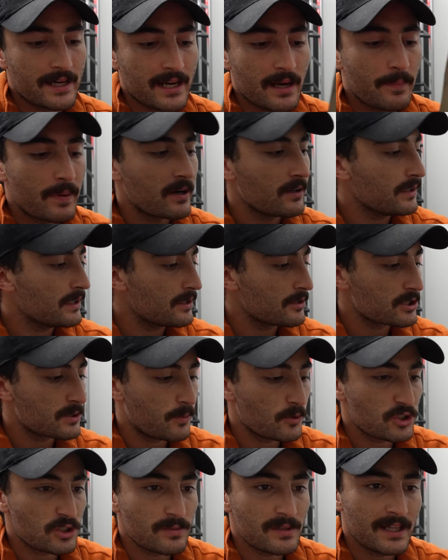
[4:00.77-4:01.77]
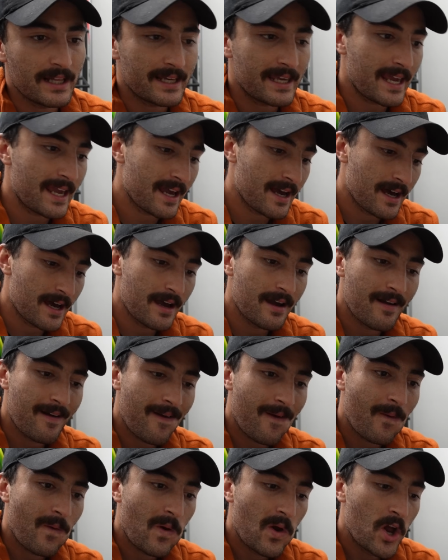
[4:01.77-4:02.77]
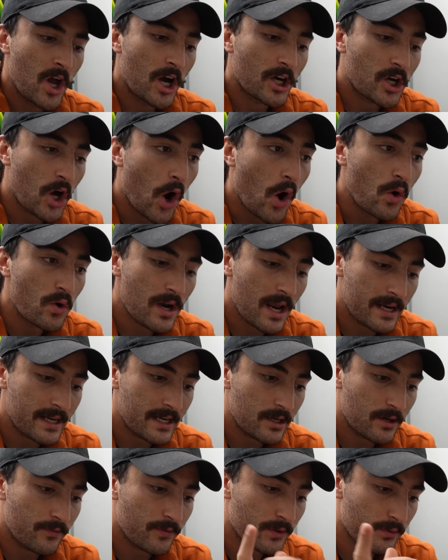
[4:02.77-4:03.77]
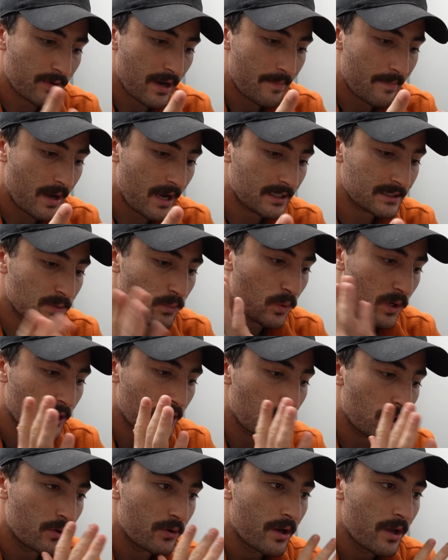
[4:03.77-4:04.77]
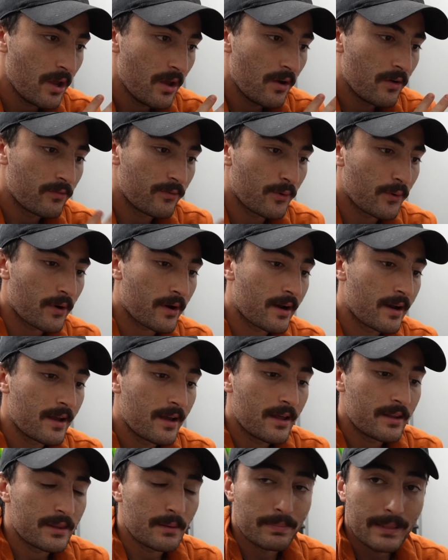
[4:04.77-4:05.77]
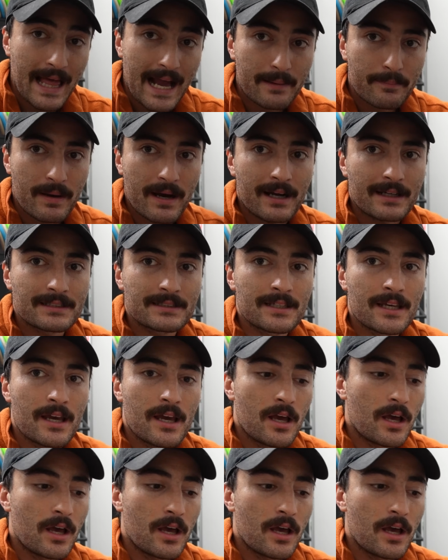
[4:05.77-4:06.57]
And apparently there's supposed to be like a code on here for the red box and one code for the black box.